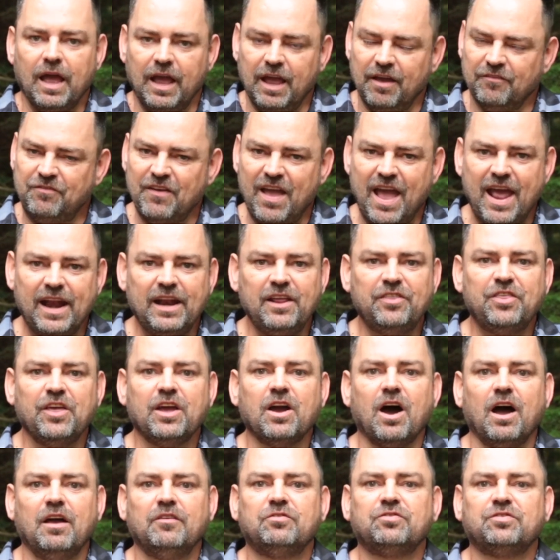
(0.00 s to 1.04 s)
If
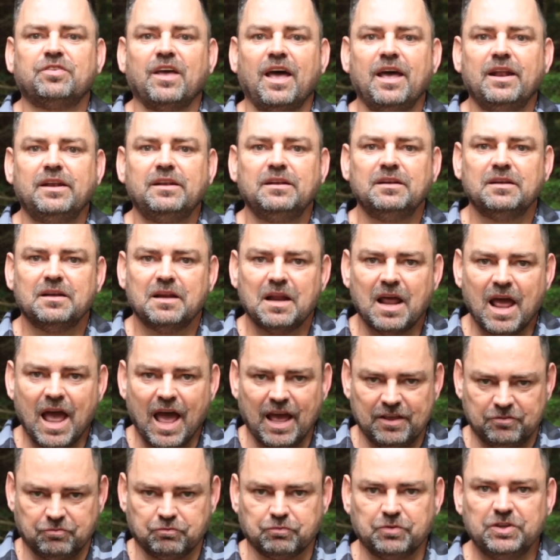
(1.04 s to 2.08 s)
anything I've said
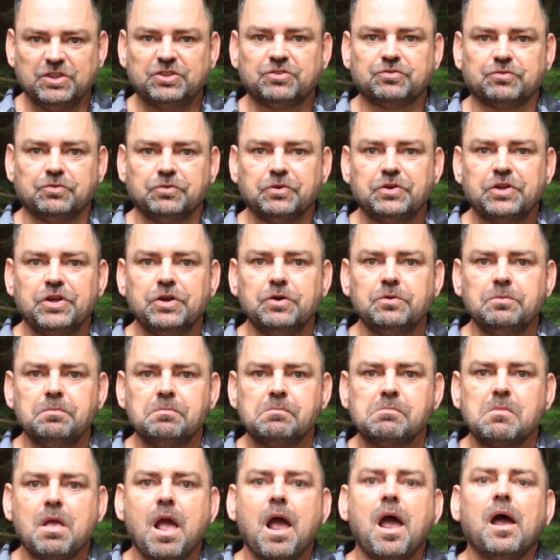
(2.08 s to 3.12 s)
has reached through to you,
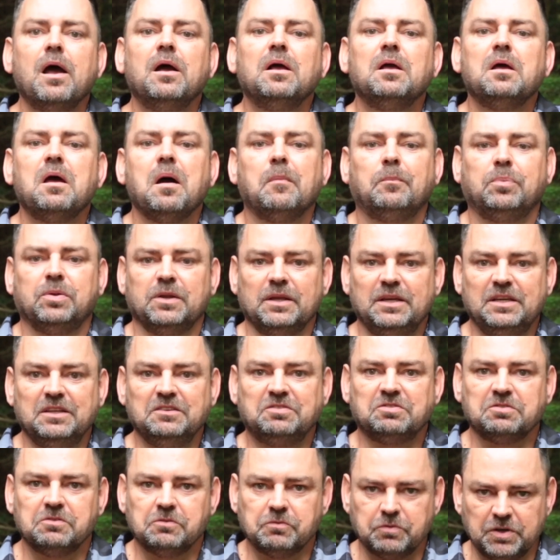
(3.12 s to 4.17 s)

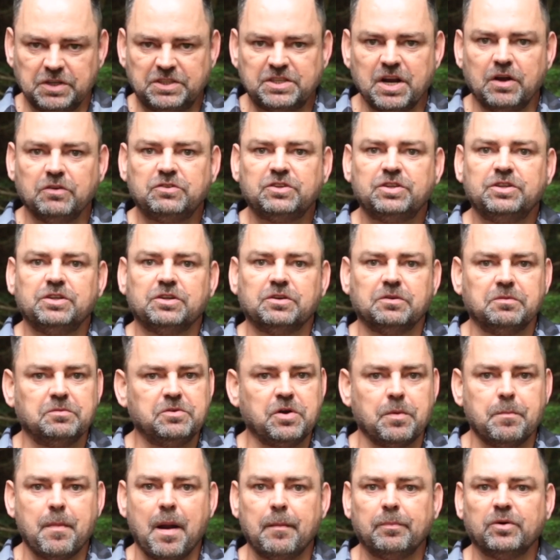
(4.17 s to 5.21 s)
please reach out to
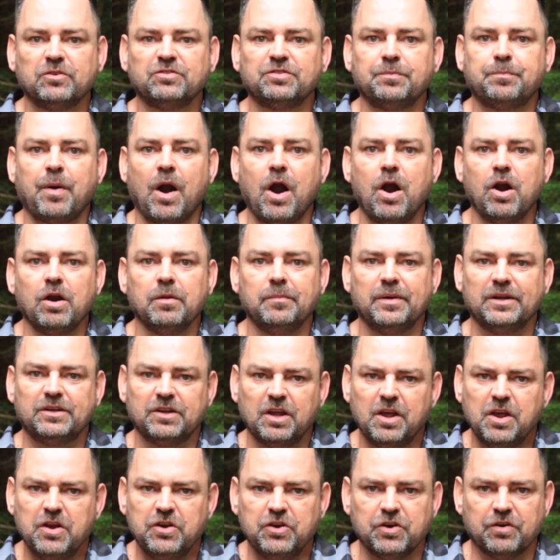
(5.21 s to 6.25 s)
your members of parliament,
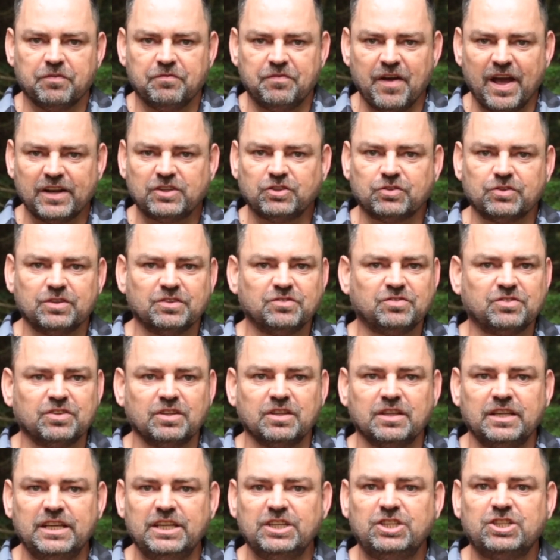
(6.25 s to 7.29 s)
your veterans, the
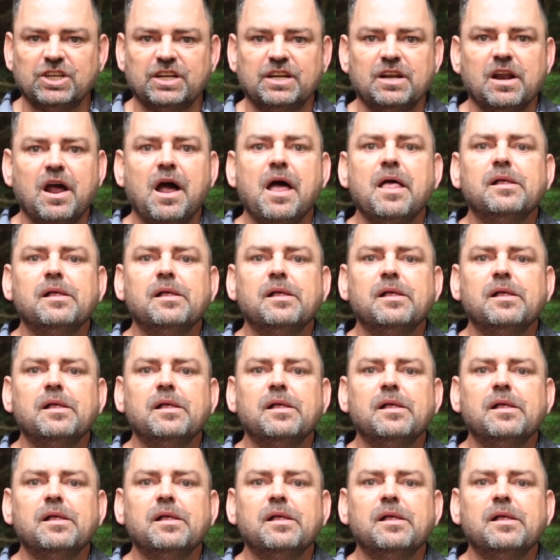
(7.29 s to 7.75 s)
Legion.